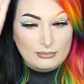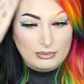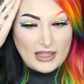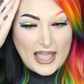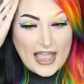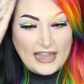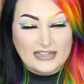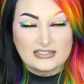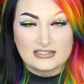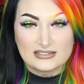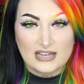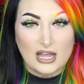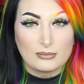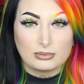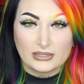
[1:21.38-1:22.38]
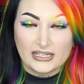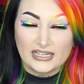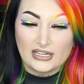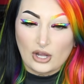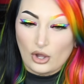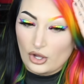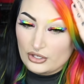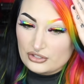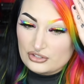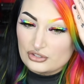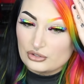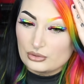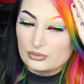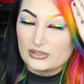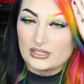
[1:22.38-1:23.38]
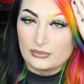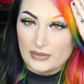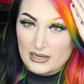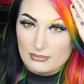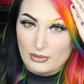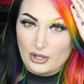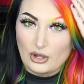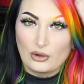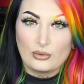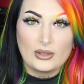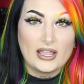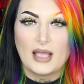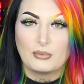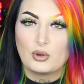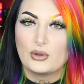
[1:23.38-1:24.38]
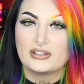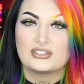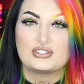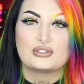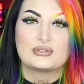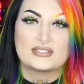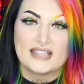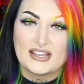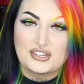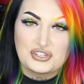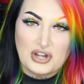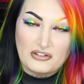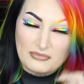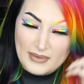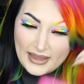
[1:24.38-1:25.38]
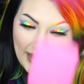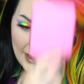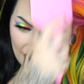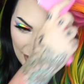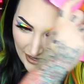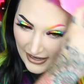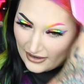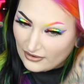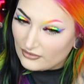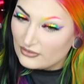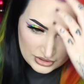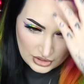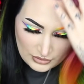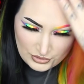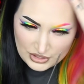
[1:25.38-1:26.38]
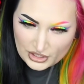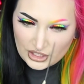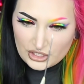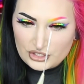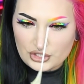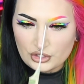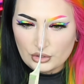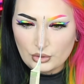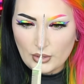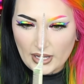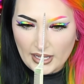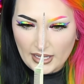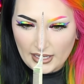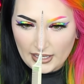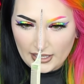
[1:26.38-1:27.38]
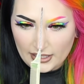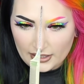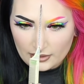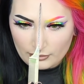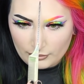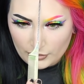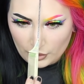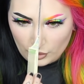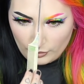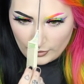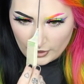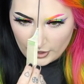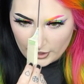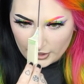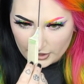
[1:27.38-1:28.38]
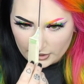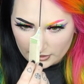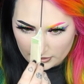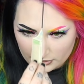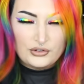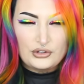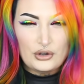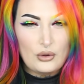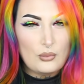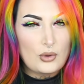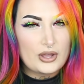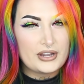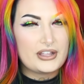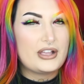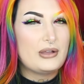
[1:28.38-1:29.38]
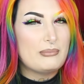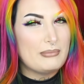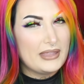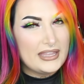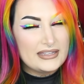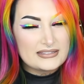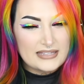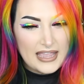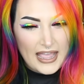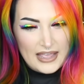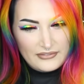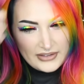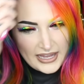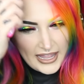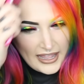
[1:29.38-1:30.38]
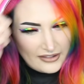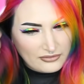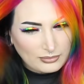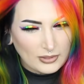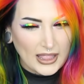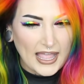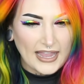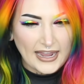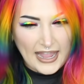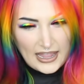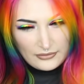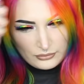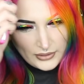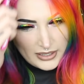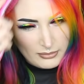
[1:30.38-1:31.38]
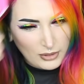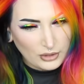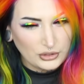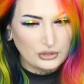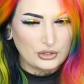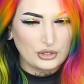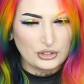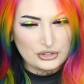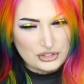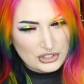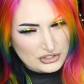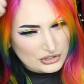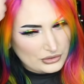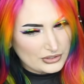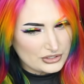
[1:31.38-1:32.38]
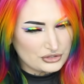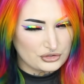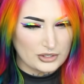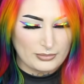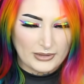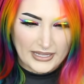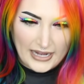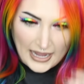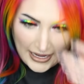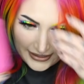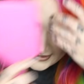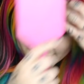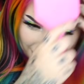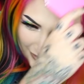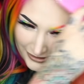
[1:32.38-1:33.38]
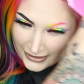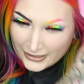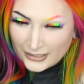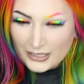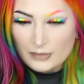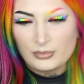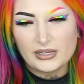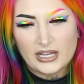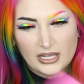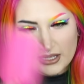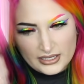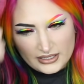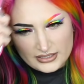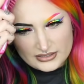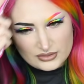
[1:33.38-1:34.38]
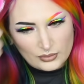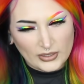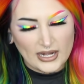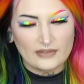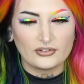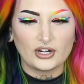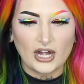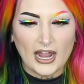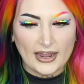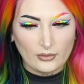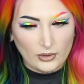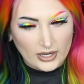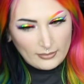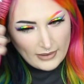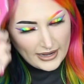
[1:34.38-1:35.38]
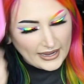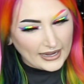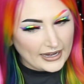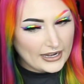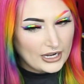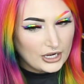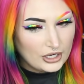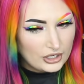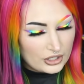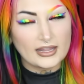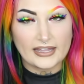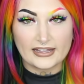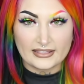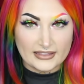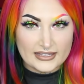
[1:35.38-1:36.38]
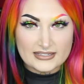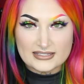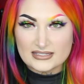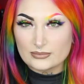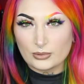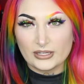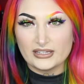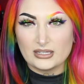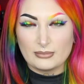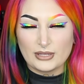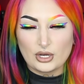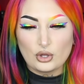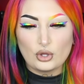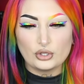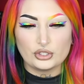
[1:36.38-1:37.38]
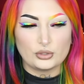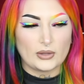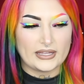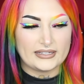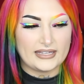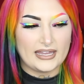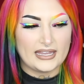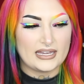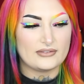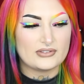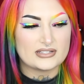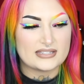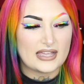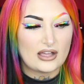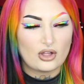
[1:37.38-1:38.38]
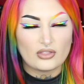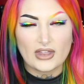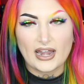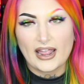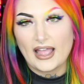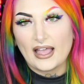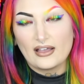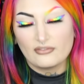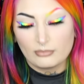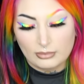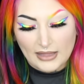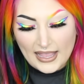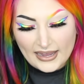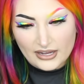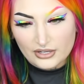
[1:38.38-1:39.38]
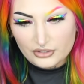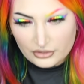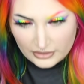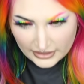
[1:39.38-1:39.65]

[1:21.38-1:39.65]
black does not bleed onto the rainbow. I'm going to section off my hair now. So I'm just gonna do a middle part. If you don't wanna commit to having half black, half rainbow, you could just do the strip like I did because whenever I wear my hair like this, split in the middle, you like can't even tell that I have black under